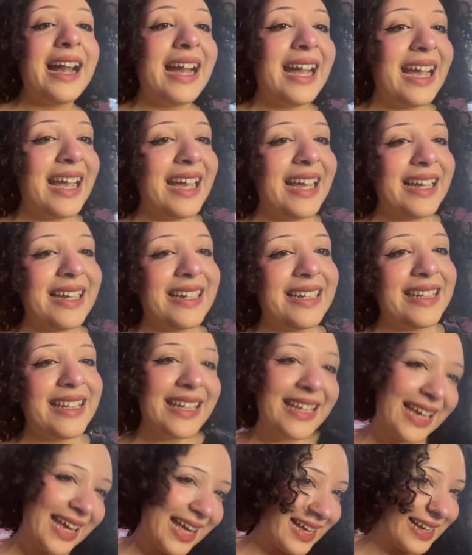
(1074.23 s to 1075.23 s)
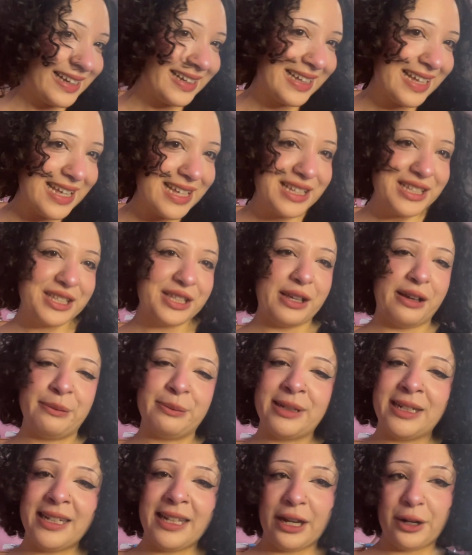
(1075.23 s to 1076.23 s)
and yeah so I'm
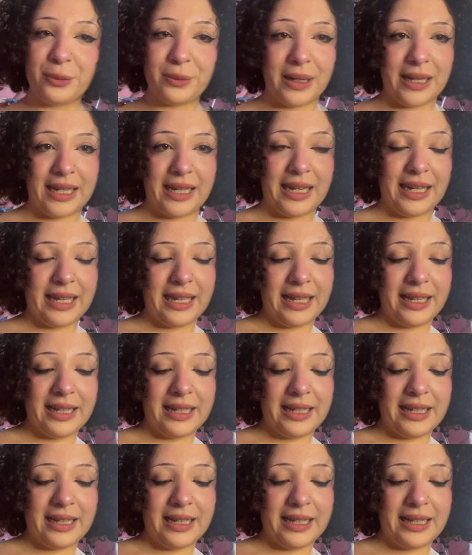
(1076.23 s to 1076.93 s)
gonna get ready